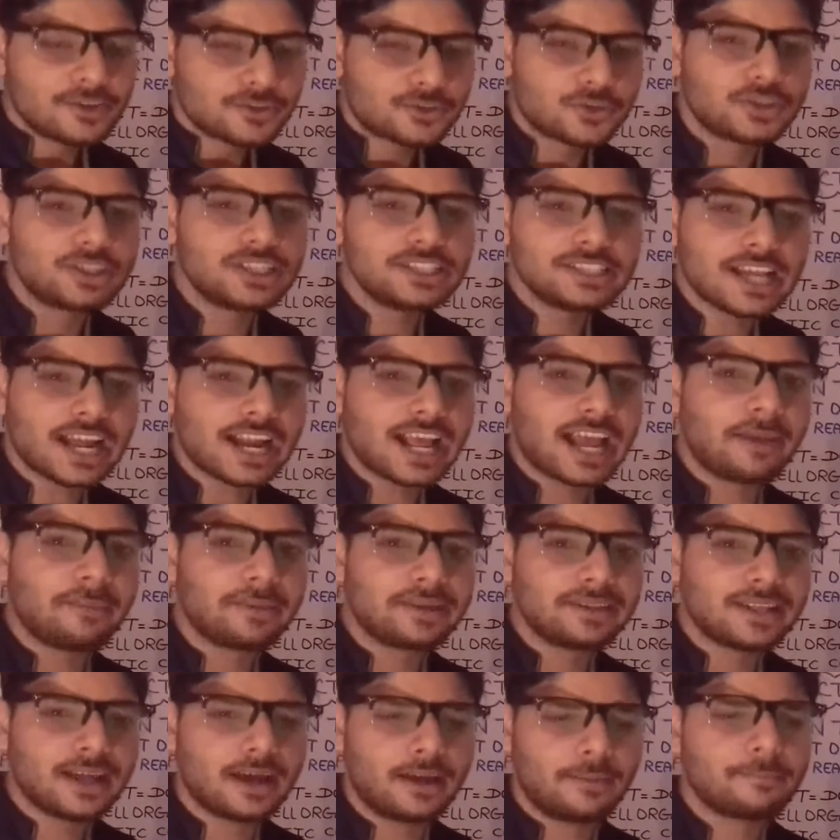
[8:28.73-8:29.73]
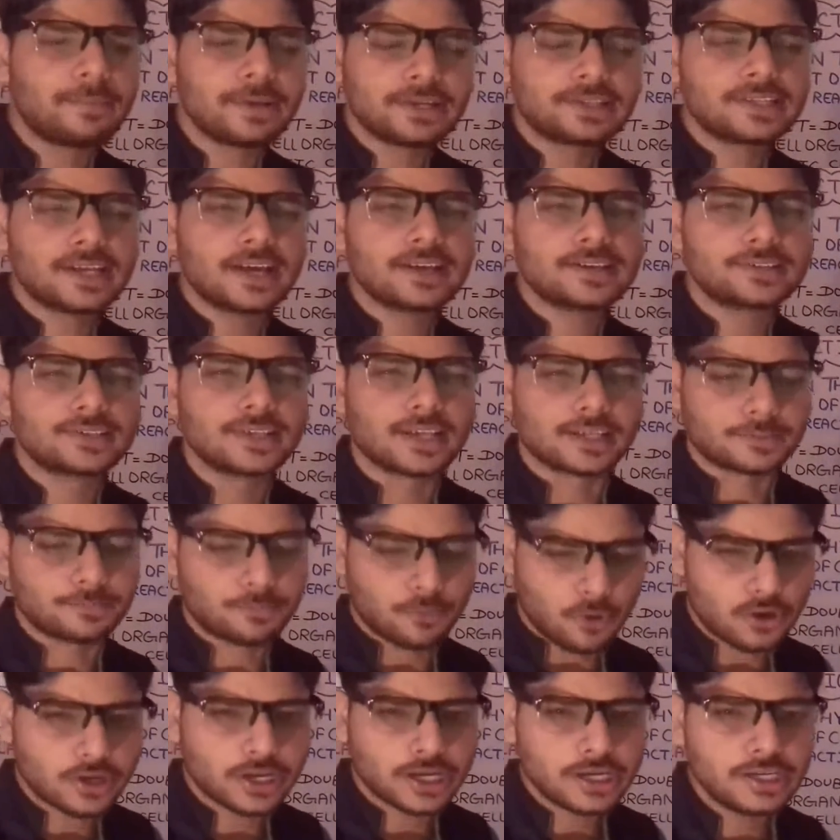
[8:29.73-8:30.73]
So these are having the
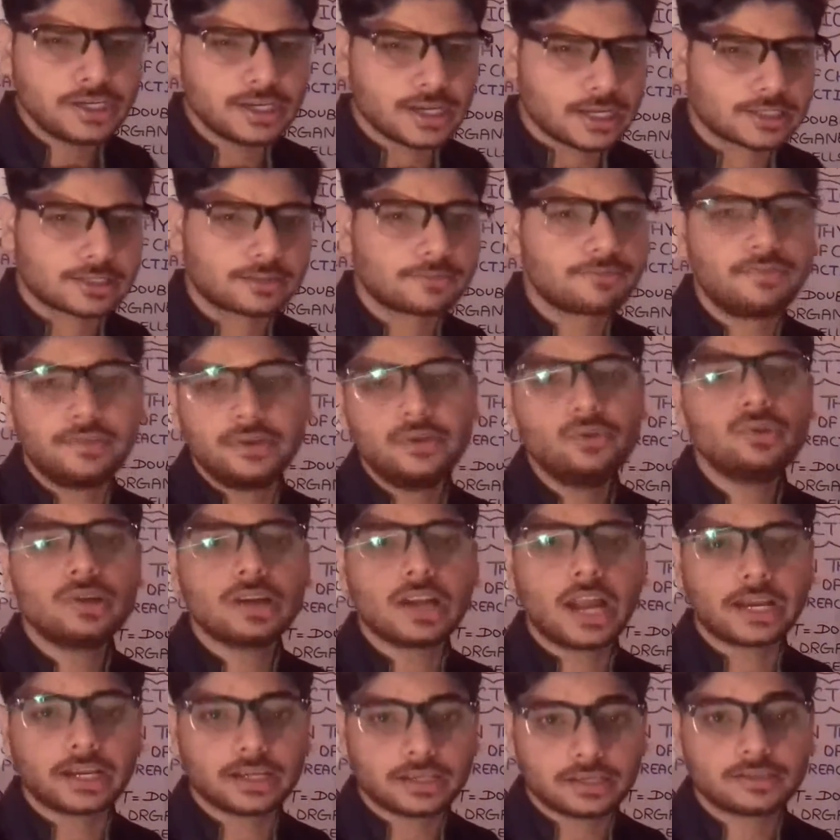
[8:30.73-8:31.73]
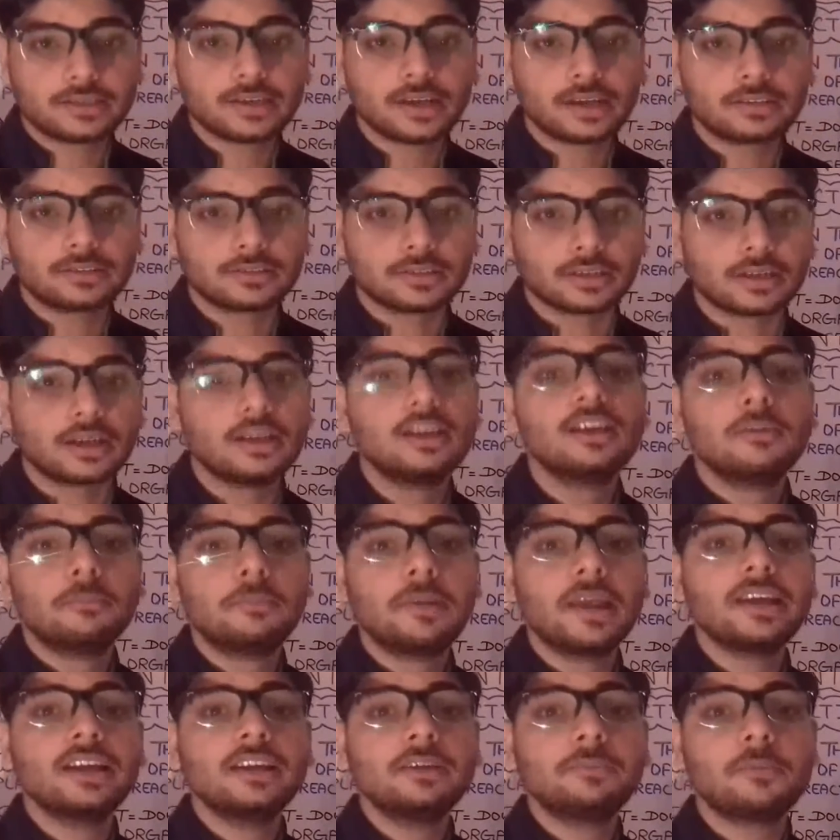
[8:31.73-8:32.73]
viscous, proteinous, fluid-like structure,
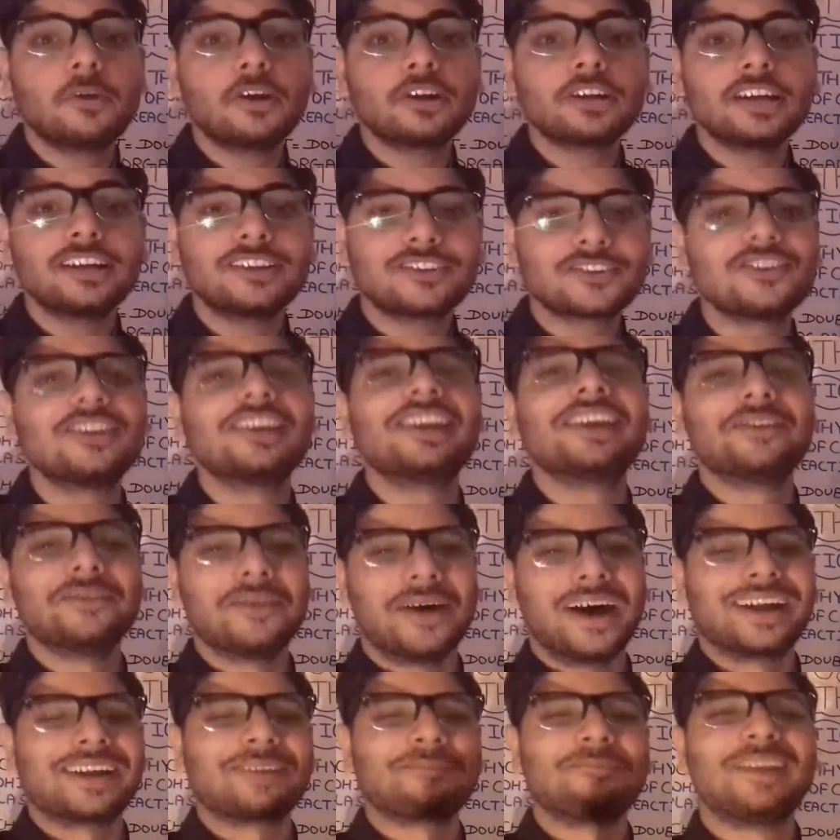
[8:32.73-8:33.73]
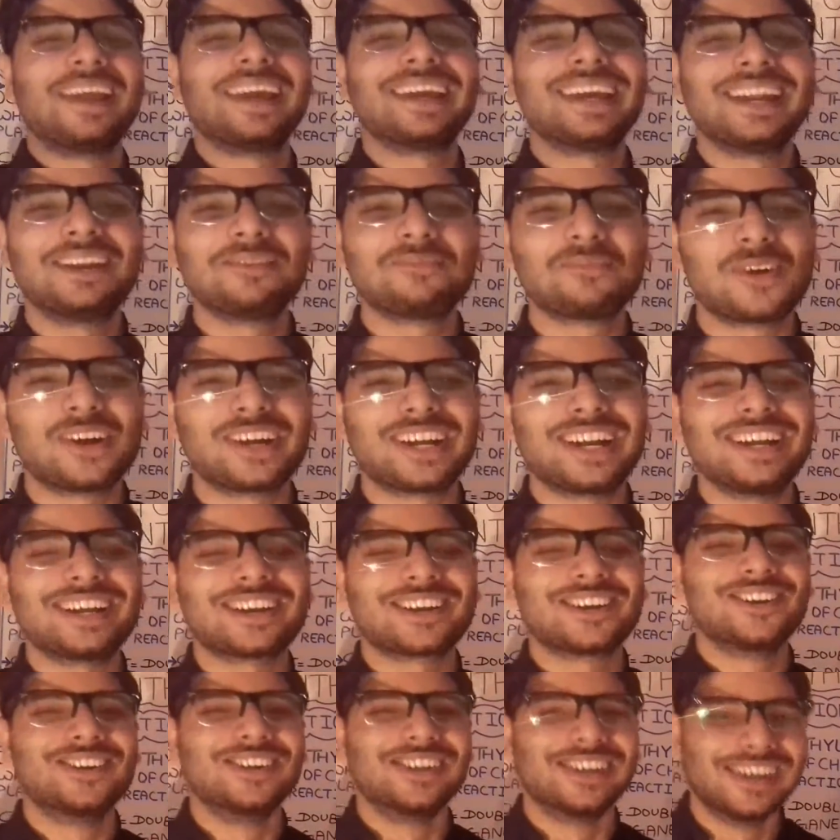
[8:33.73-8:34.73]
playing an important role in what? Playing an
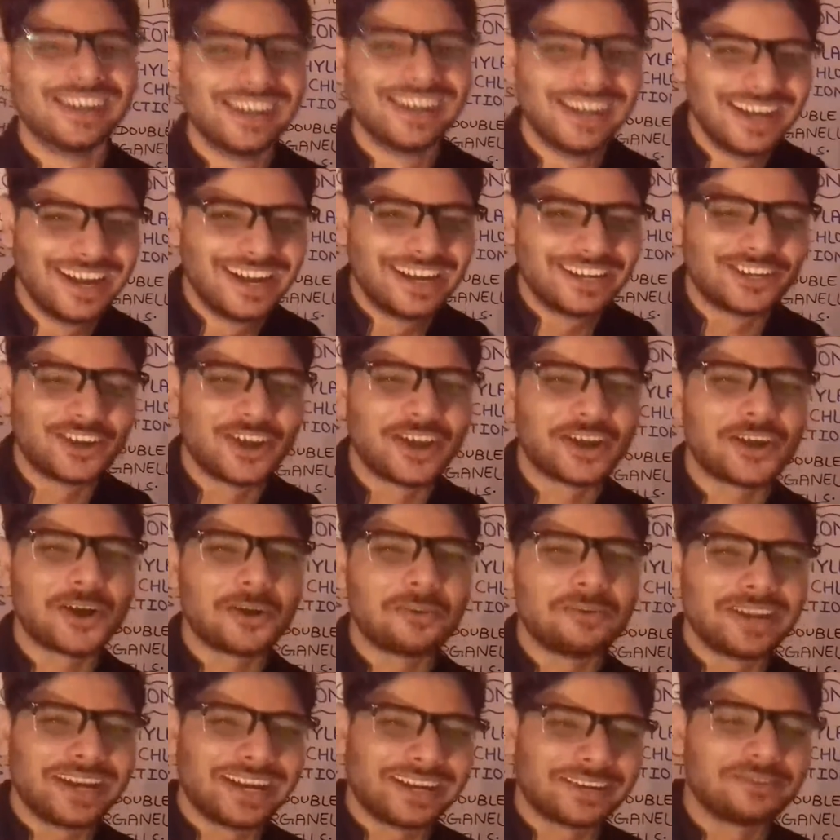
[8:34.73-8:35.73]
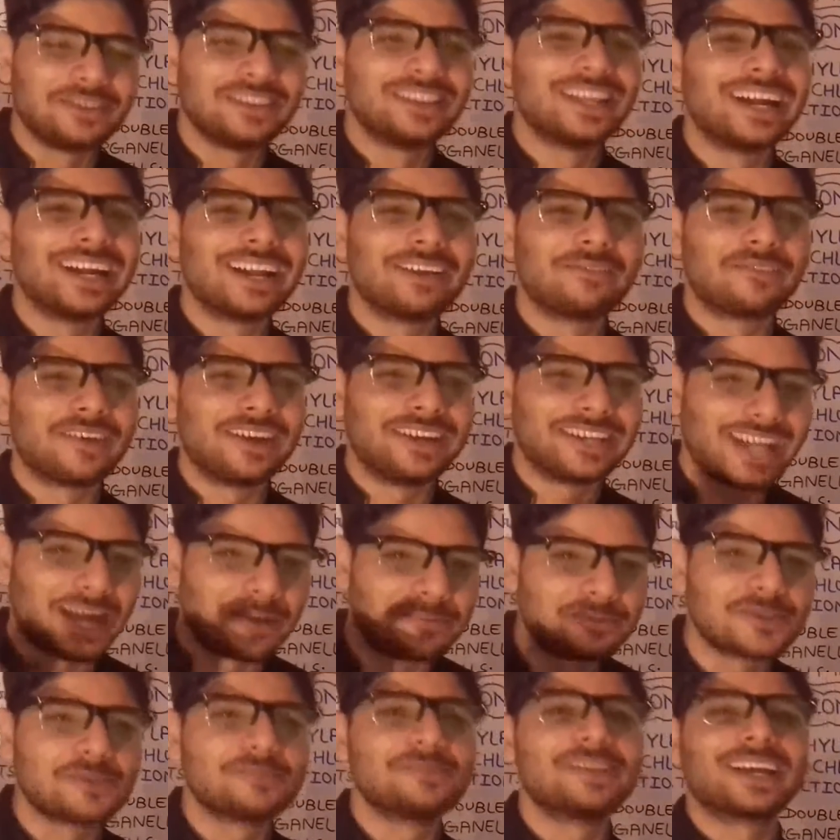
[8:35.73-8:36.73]
important role to accommodate with the different
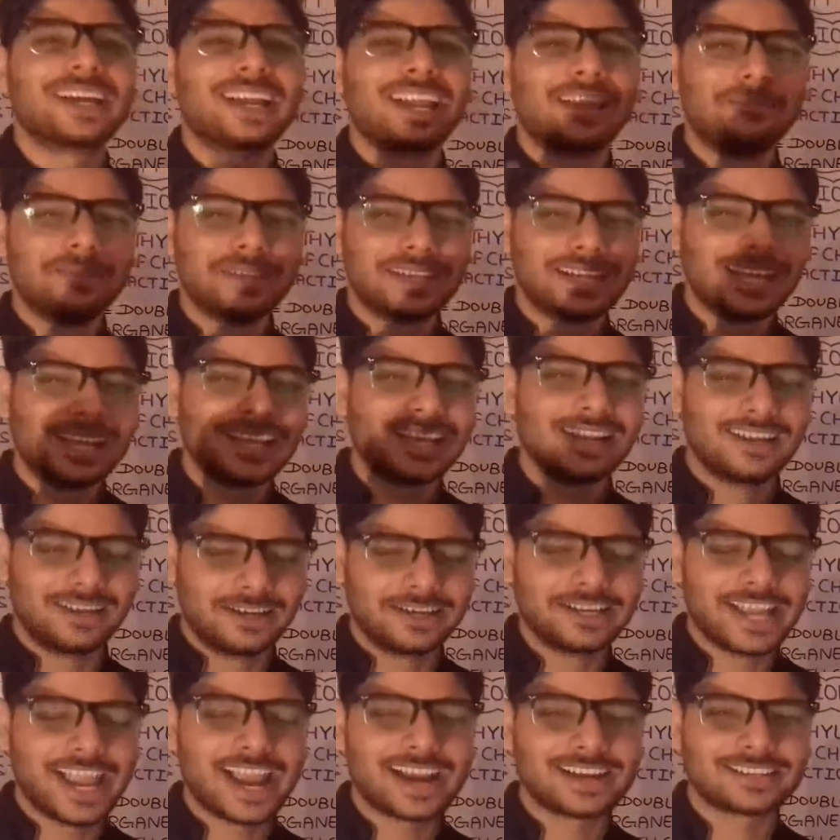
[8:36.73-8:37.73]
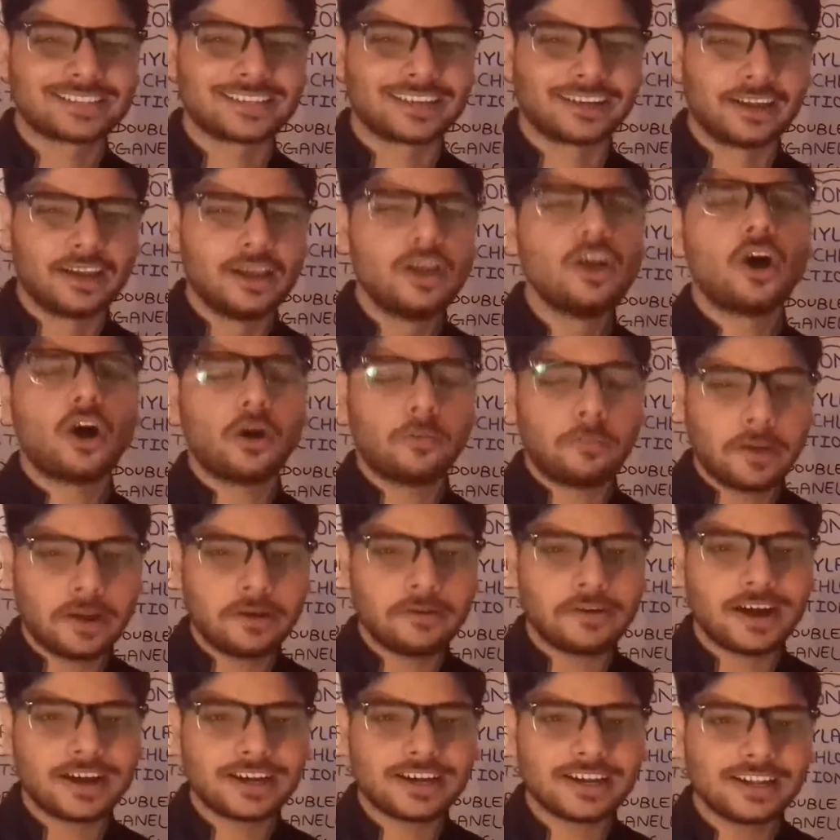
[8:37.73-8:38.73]
types of the chemical reaction,
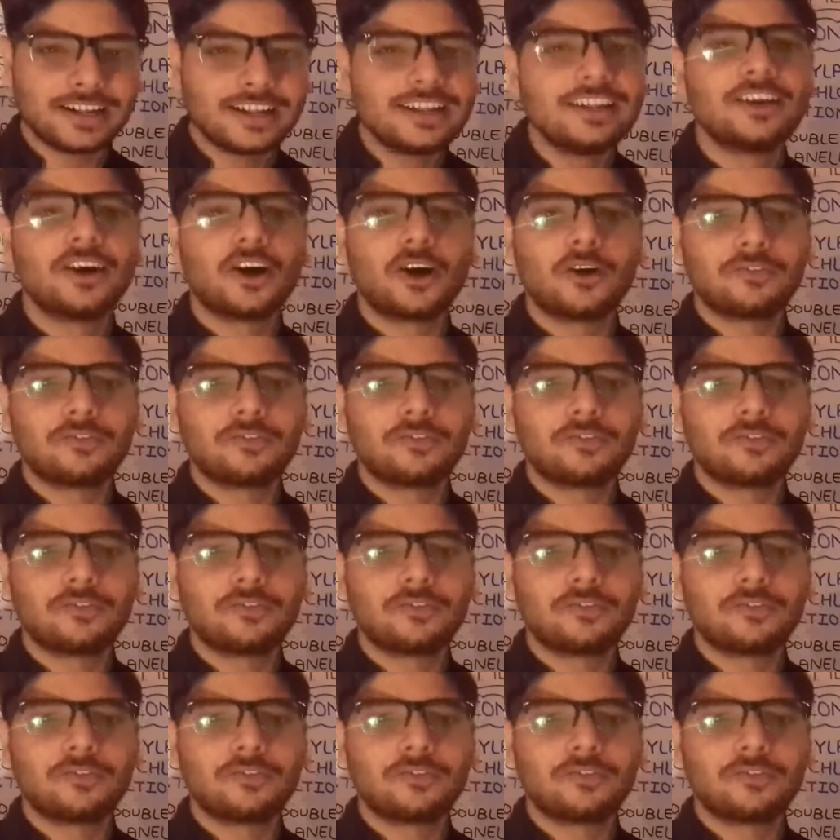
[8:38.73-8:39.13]
often what?